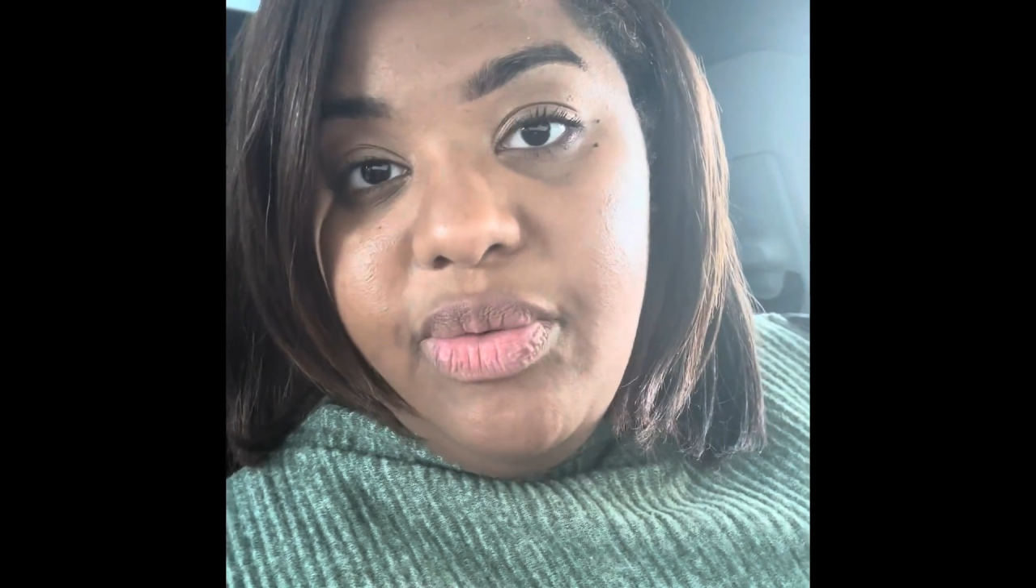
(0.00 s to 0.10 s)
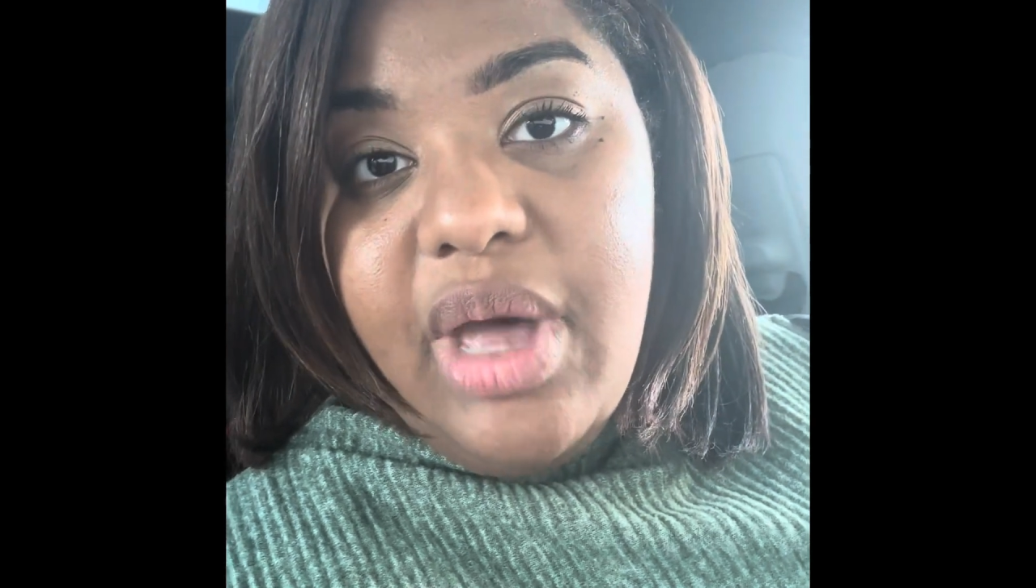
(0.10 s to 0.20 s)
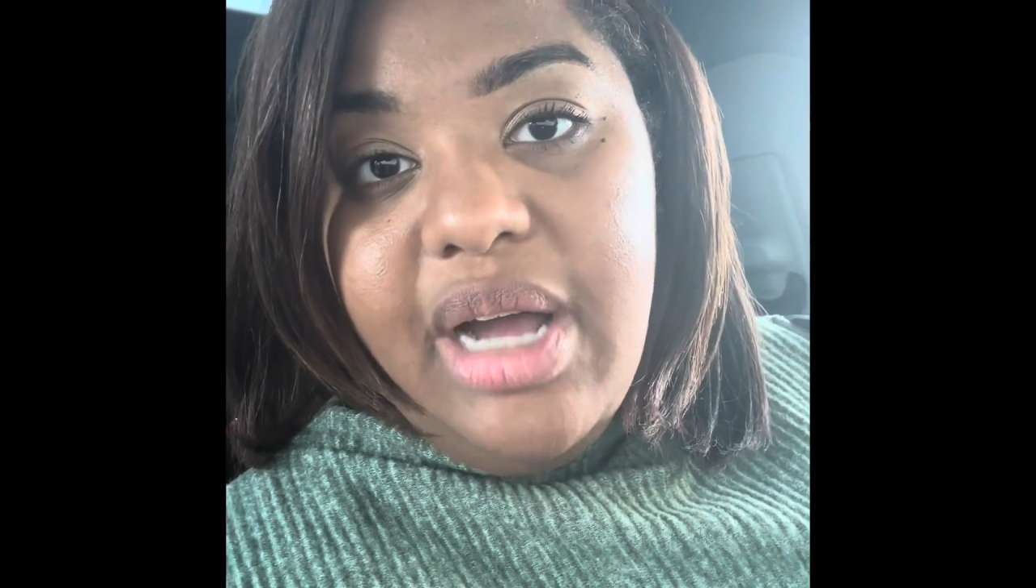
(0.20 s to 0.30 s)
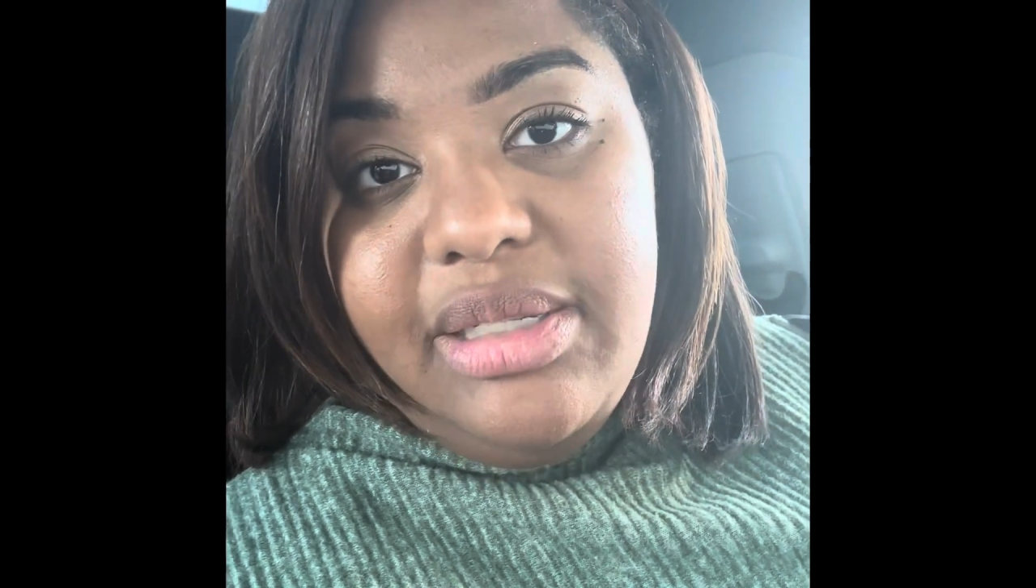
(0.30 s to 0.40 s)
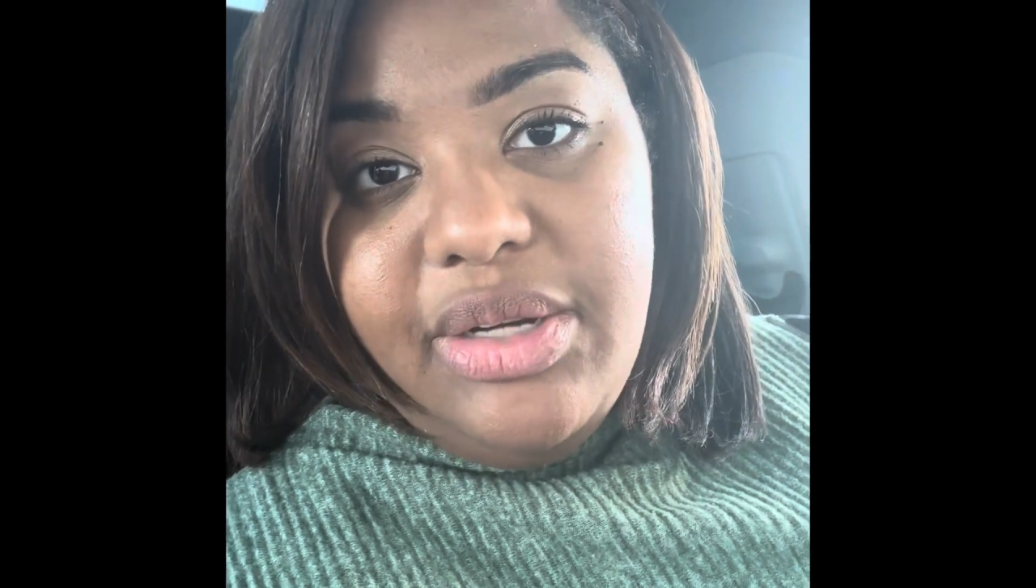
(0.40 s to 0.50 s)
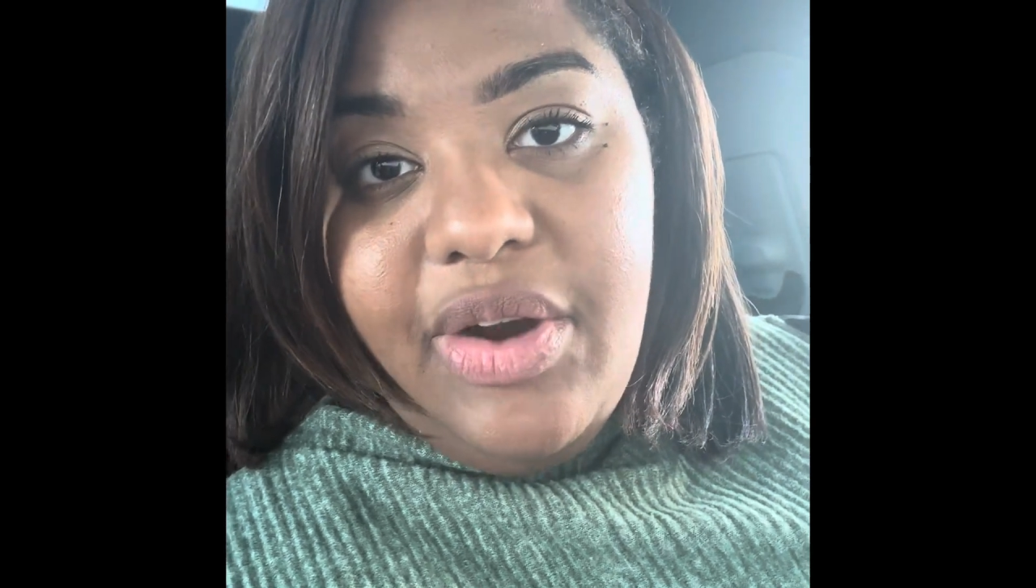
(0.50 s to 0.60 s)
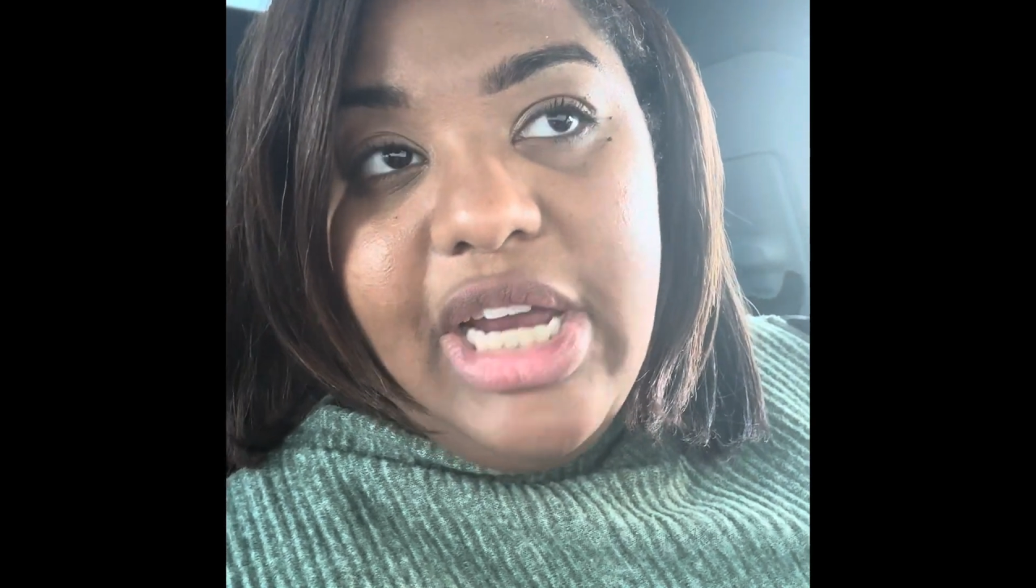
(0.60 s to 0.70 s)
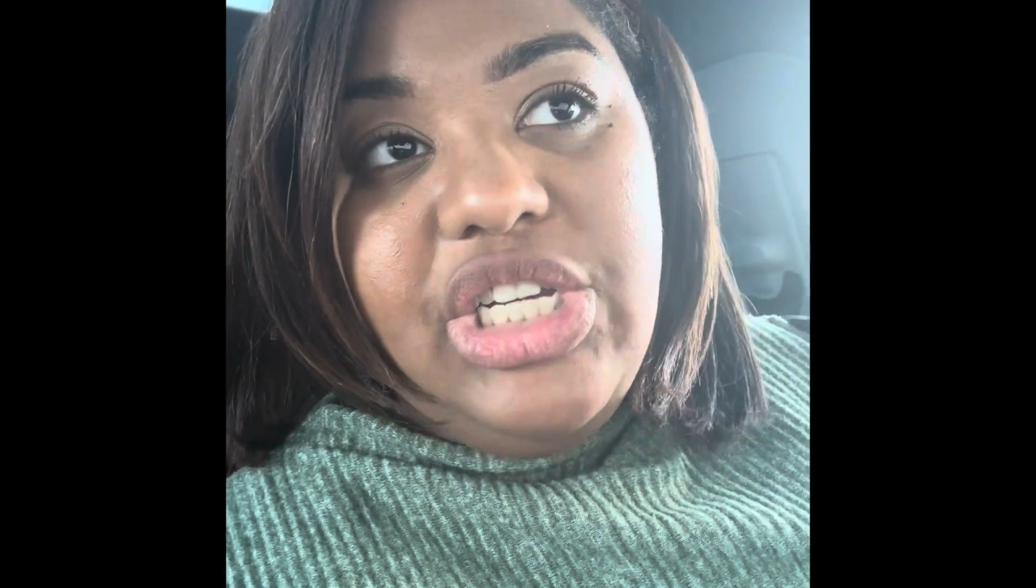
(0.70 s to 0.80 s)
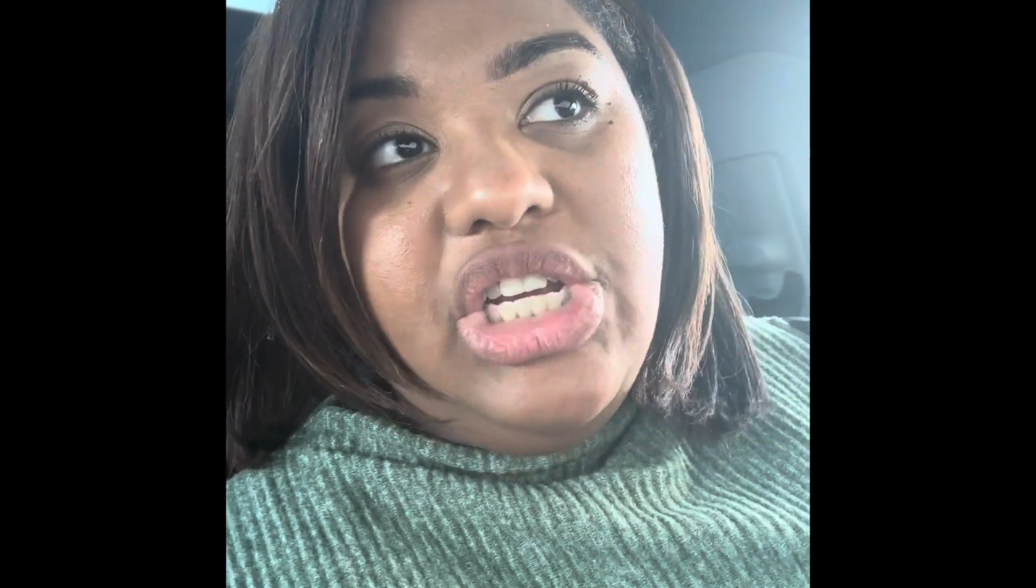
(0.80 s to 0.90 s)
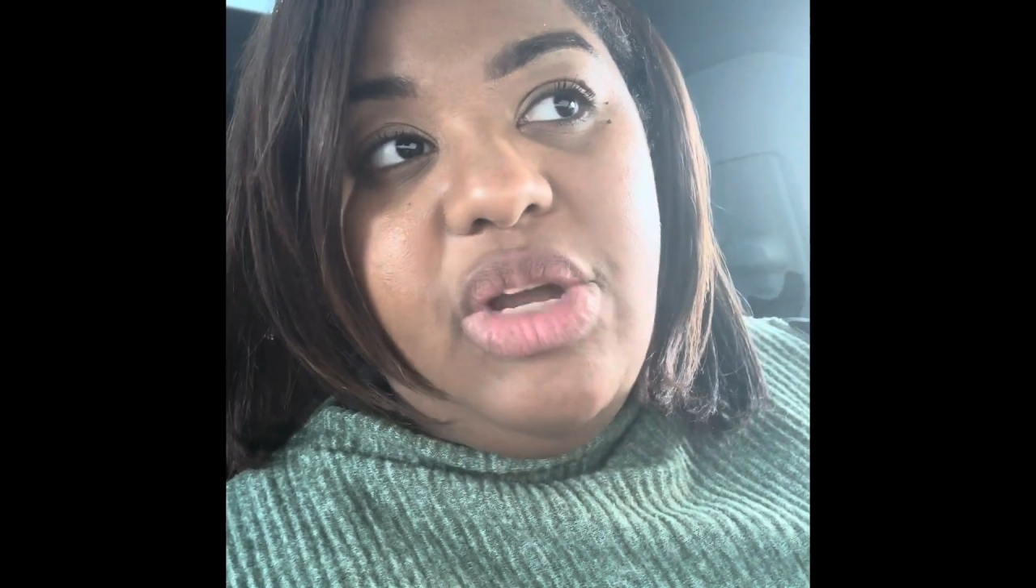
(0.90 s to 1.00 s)

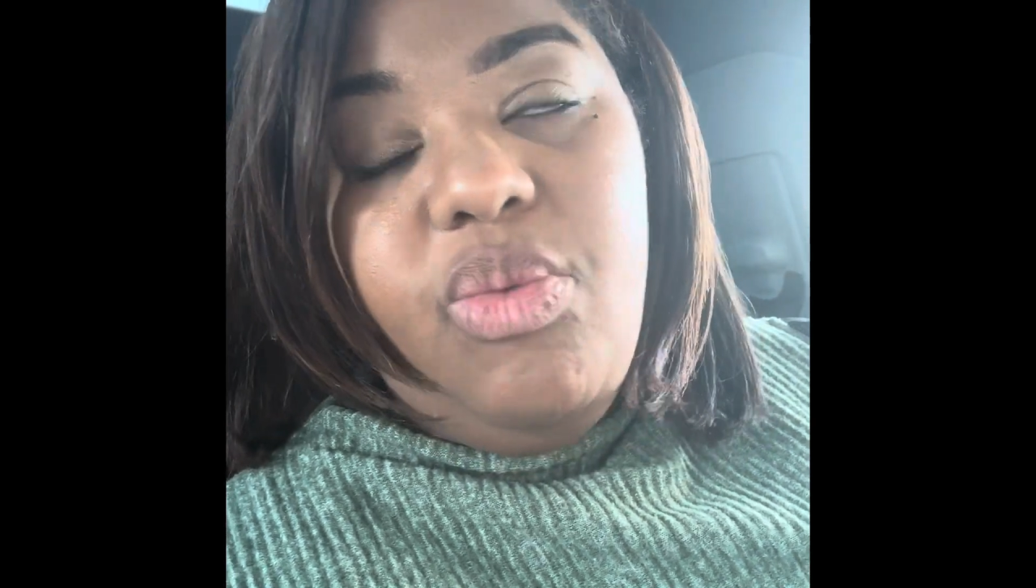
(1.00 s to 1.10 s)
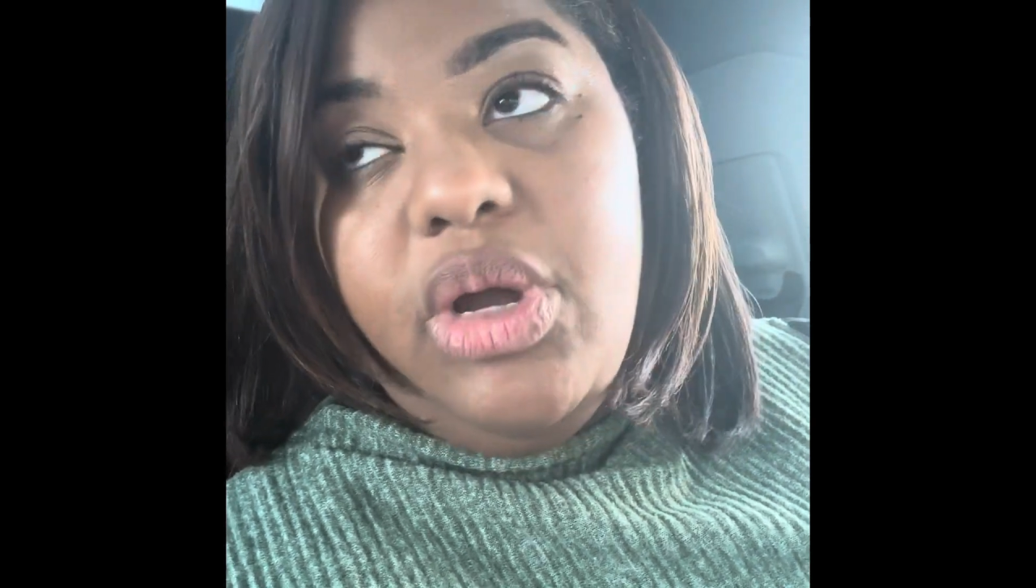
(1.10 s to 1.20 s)
consecration.